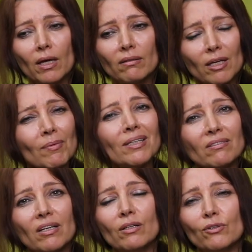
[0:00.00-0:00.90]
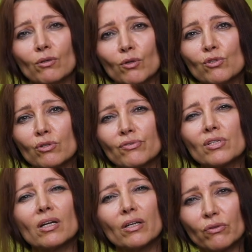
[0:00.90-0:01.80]
they might tell you lots of
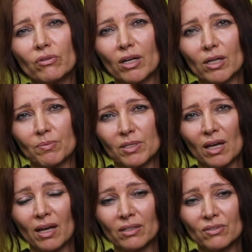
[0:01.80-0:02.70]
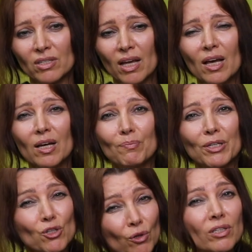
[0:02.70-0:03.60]
stereotypes and
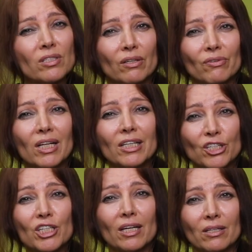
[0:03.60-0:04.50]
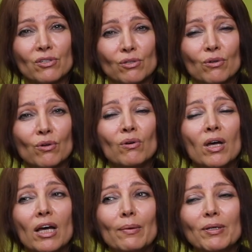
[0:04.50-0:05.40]
pejorative cliches, you know,
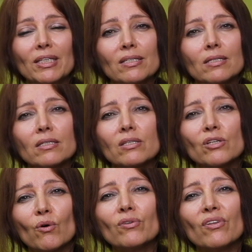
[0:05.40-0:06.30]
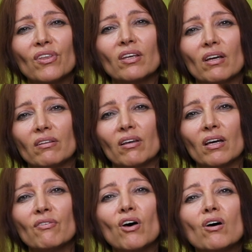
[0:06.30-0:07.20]
because this is the only thing that they
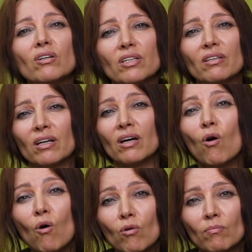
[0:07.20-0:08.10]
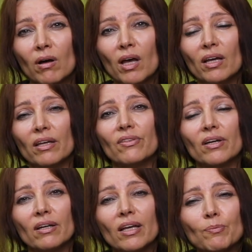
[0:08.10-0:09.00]
have heard in their home, in
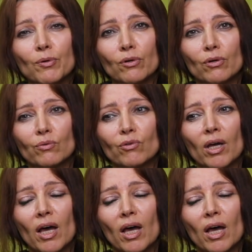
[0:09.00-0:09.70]
their neighborhood.